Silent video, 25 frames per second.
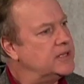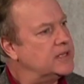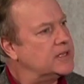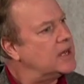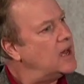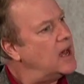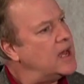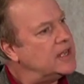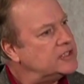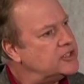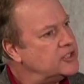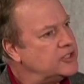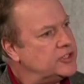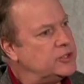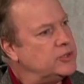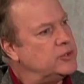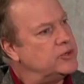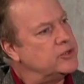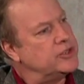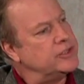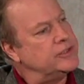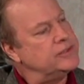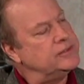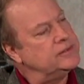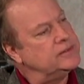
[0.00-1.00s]
the
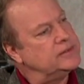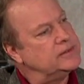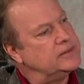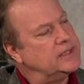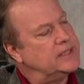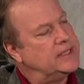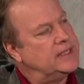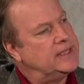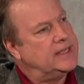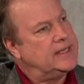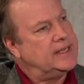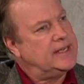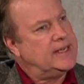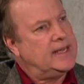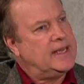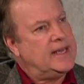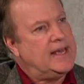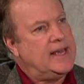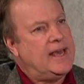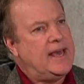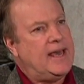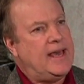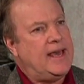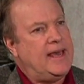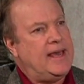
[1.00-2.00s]
Constitution.
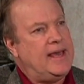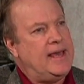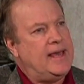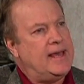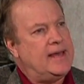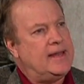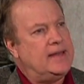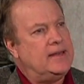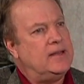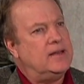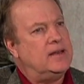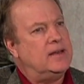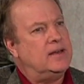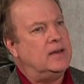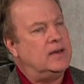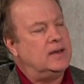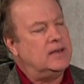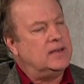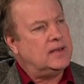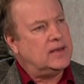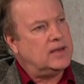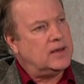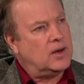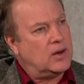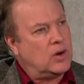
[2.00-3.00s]
And
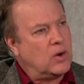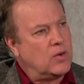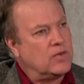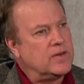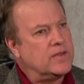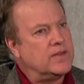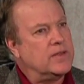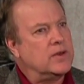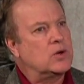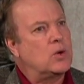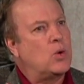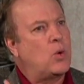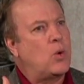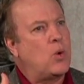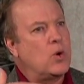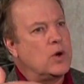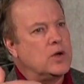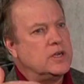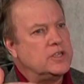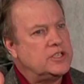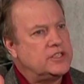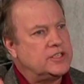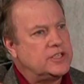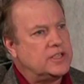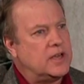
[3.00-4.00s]
over the
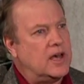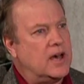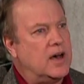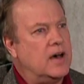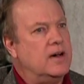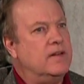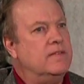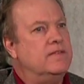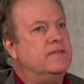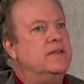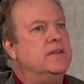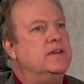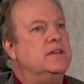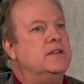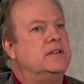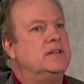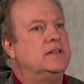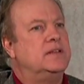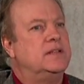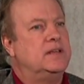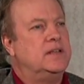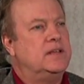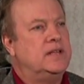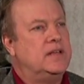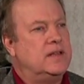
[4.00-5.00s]
course of
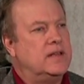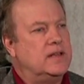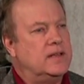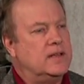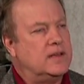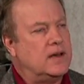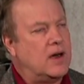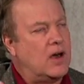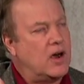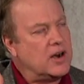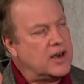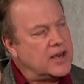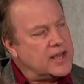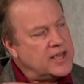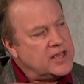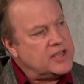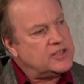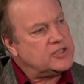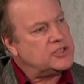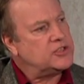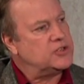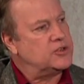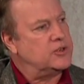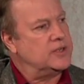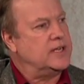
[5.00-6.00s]
our
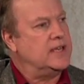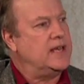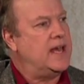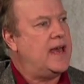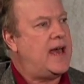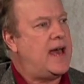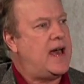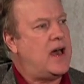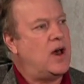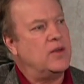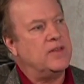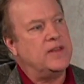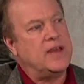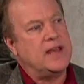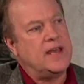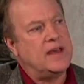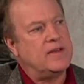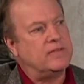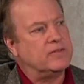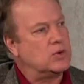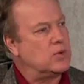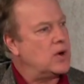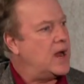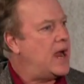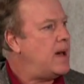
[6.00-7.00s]
history, how they have
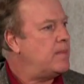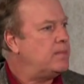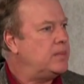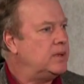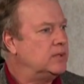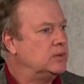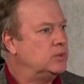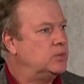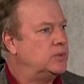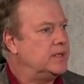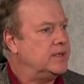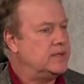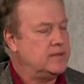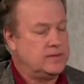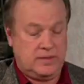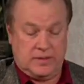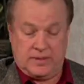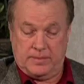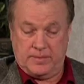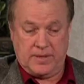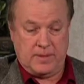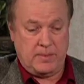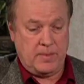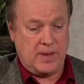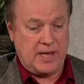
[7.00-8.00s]
grappled with
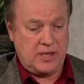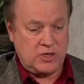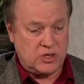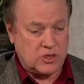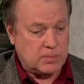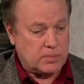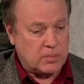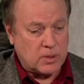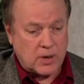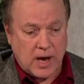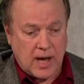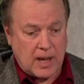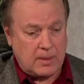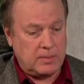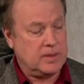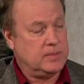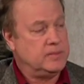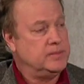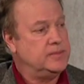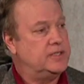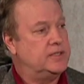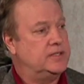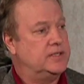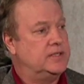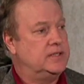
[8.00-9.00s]
some of the major
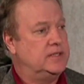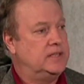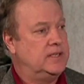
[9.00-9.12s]
problems